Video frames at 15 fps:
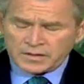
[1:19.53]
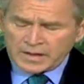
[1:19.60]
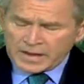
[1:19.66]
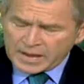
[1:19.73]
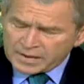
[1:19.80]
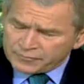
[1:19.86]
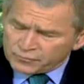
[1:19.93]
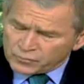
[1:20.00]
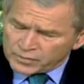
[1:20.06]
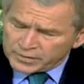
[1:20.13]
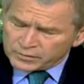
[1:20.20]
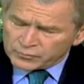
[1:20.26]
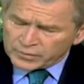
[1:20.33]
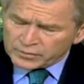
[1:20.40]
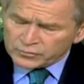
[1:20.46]
halfway
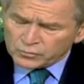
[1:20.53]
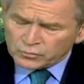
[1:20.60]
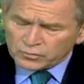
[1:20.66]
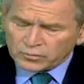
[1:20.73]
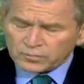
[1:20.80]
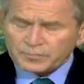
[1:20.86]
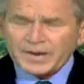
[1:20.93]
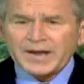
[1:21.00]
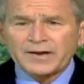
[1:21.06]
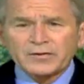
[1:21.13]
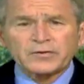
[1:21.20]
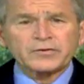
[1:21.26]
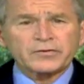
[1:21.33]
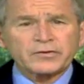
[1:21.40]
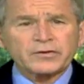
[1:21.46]
around the world matter
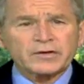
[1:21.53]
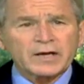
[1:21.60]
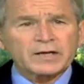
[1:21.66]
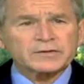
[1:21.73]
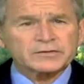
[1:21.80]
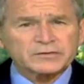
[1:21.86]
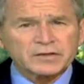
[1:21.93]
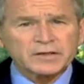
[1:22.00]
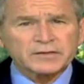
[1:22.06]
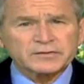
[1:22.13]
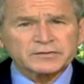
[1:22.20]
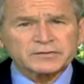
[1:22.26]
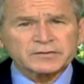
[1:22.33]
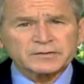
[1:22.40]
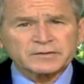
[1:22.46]
to the United
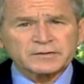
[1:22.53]
States.